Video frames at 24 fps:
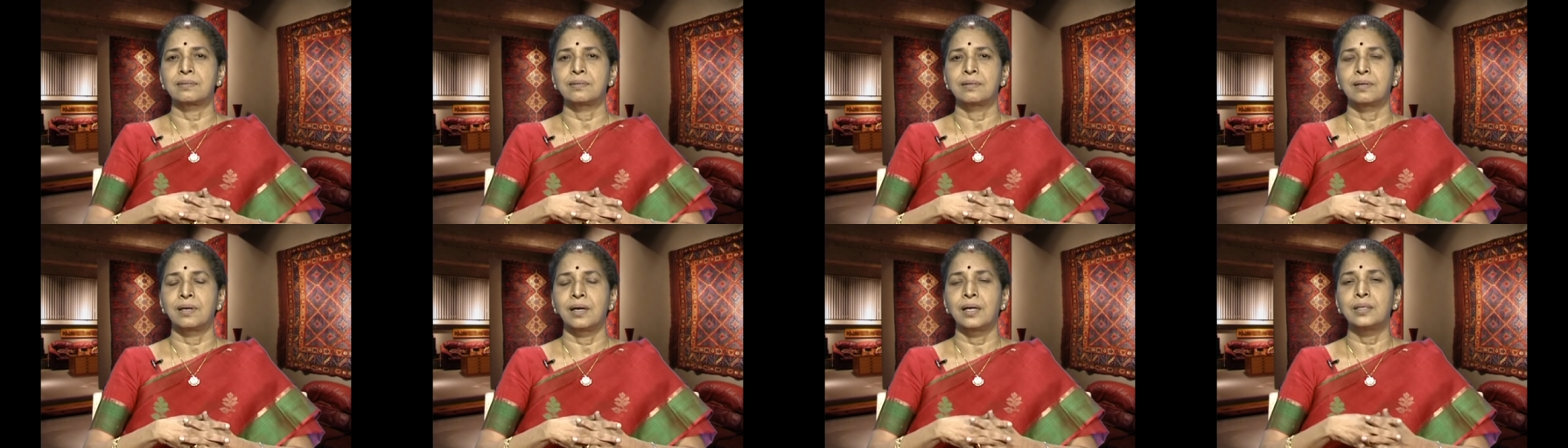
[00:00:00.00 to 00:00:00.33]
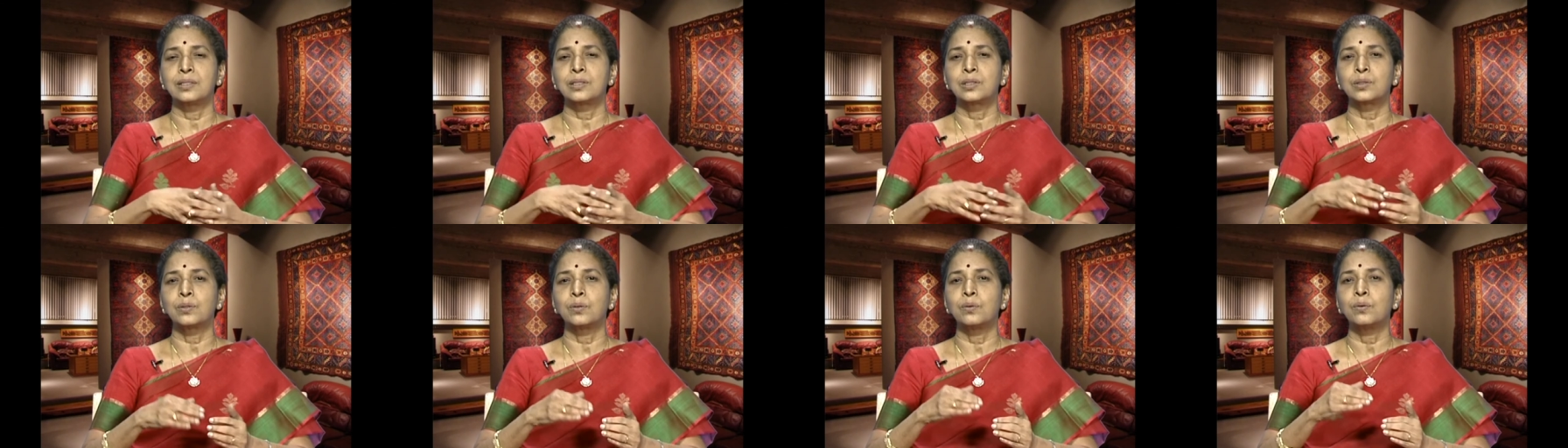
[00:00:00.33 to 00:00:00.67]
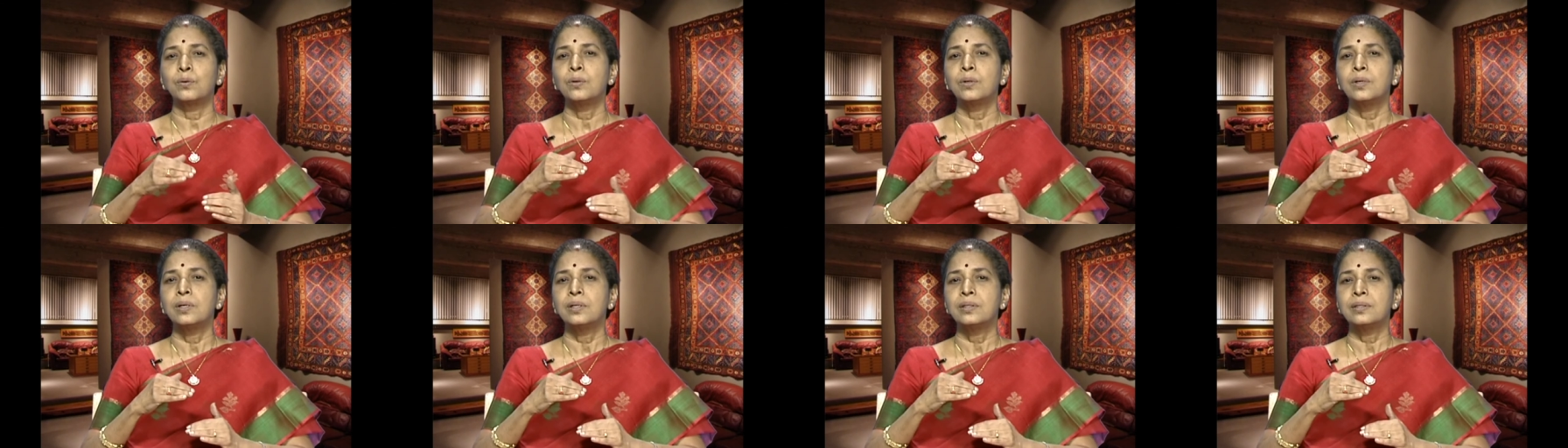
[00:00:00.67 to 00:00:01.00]
And so,
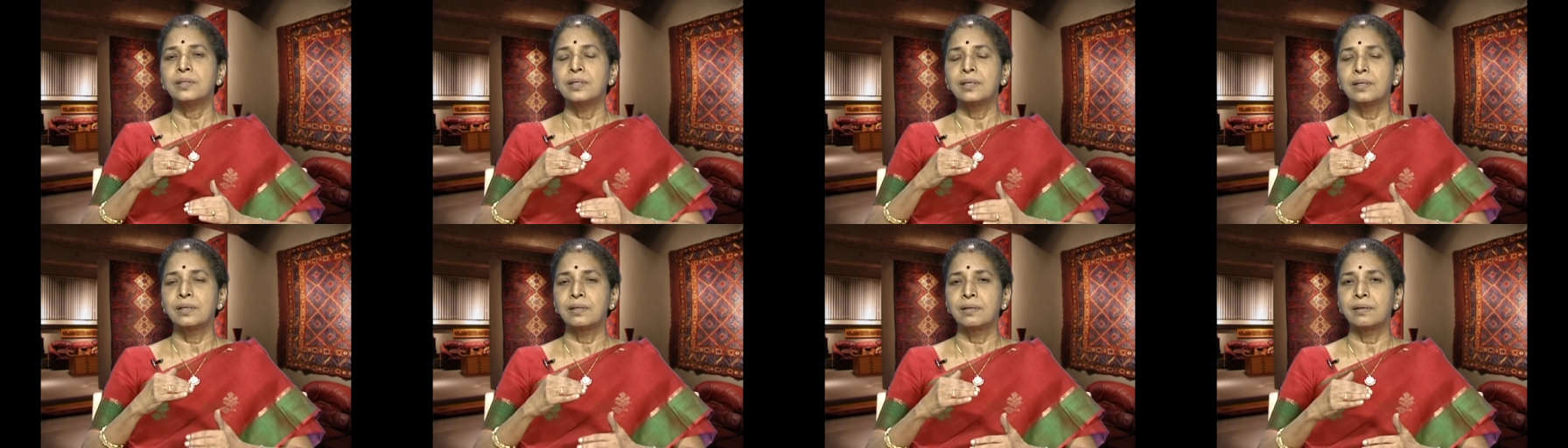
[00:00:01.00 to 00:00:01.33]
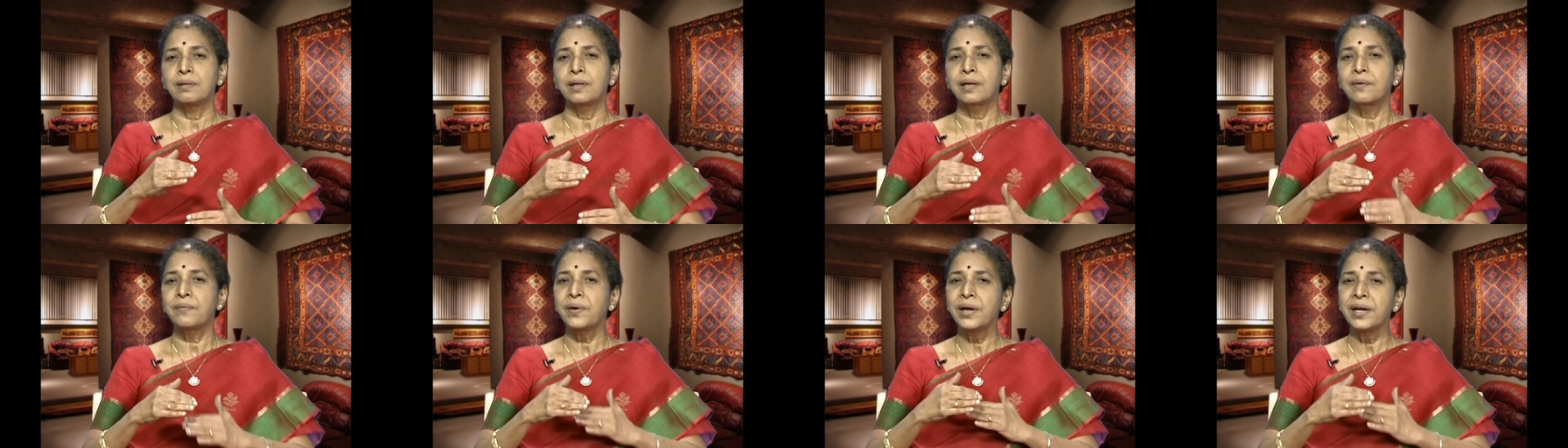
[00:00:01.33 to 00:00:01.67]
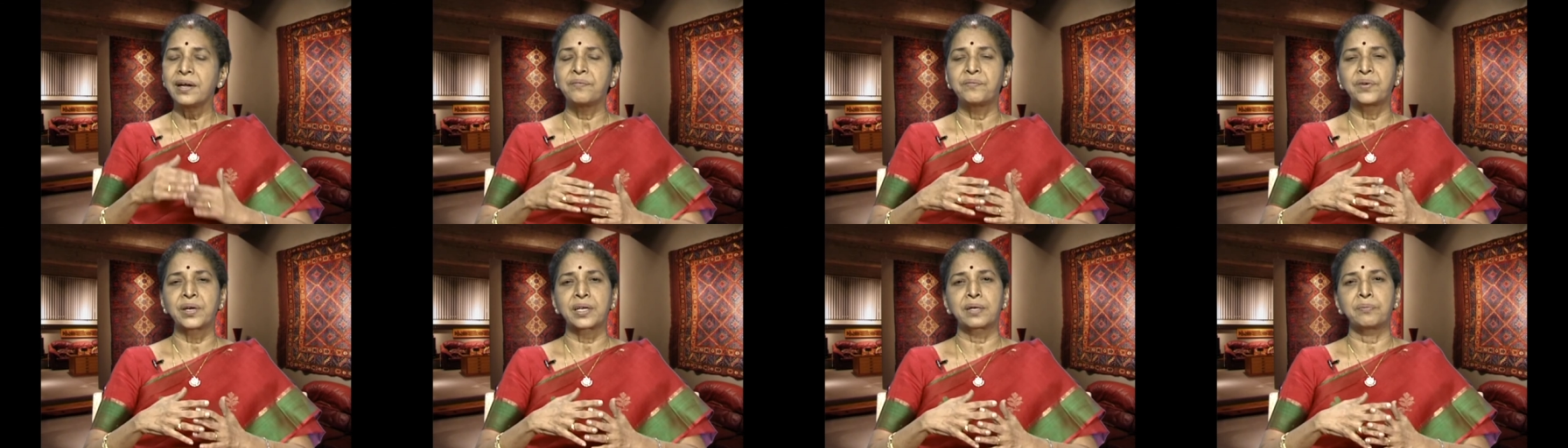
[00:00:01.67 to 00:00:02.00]
the required
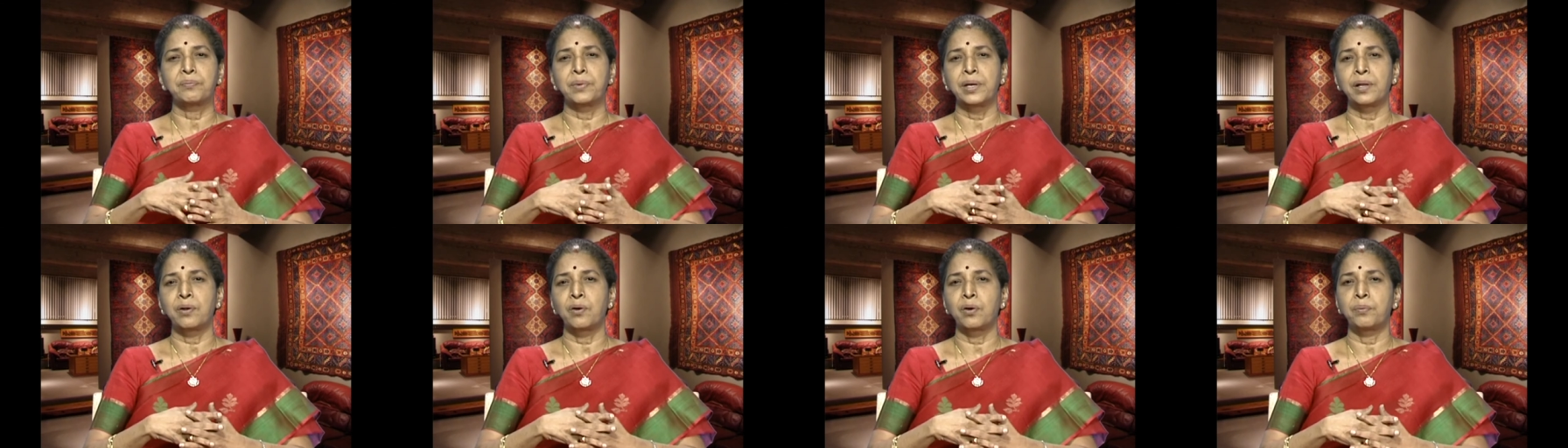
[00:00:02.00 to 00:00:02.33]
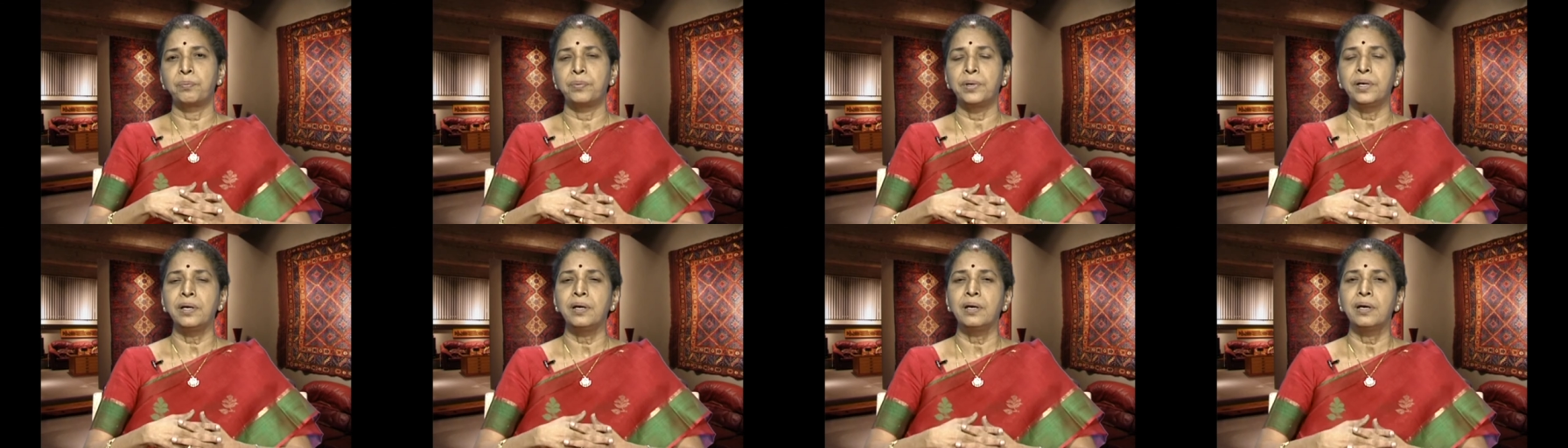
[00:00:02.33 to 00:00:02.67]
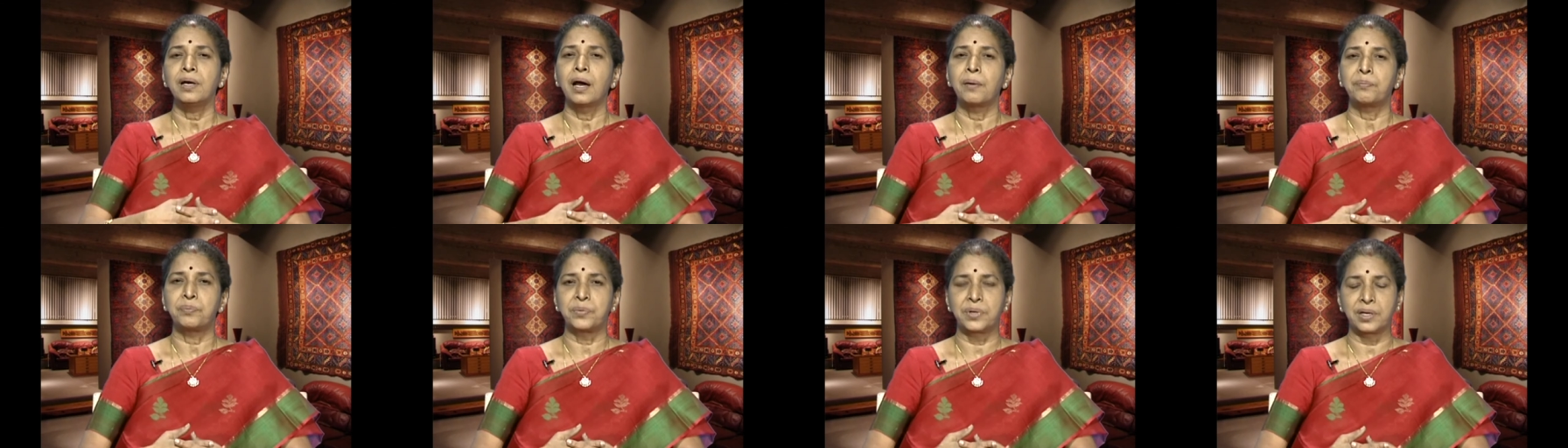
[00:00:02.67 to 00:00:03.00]
effect may not be
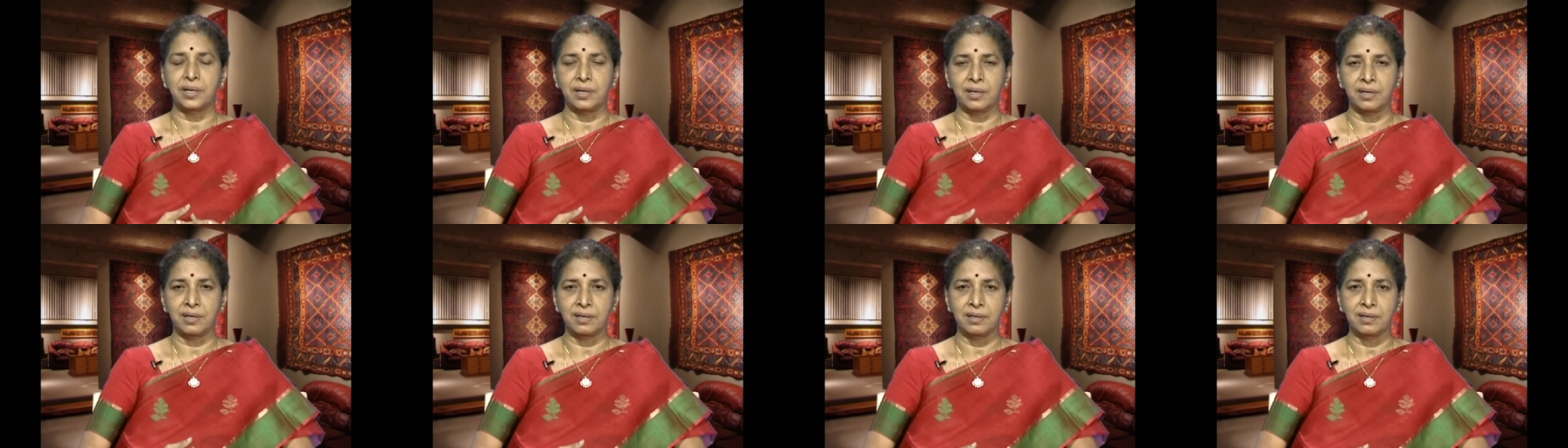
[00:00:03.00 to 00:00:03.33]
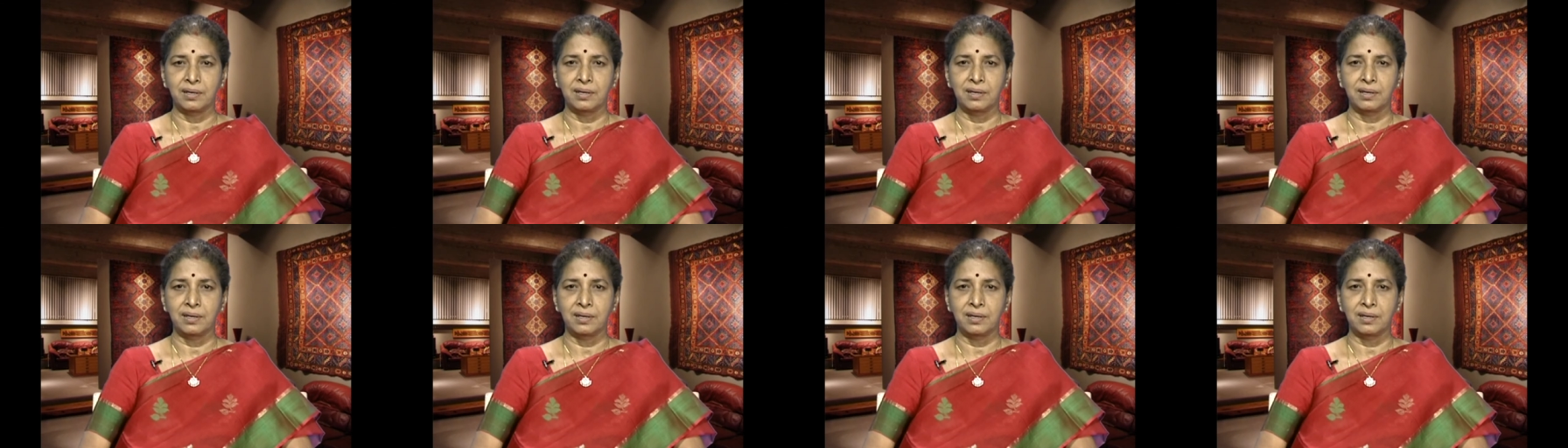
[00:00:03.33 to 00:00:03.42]
obtained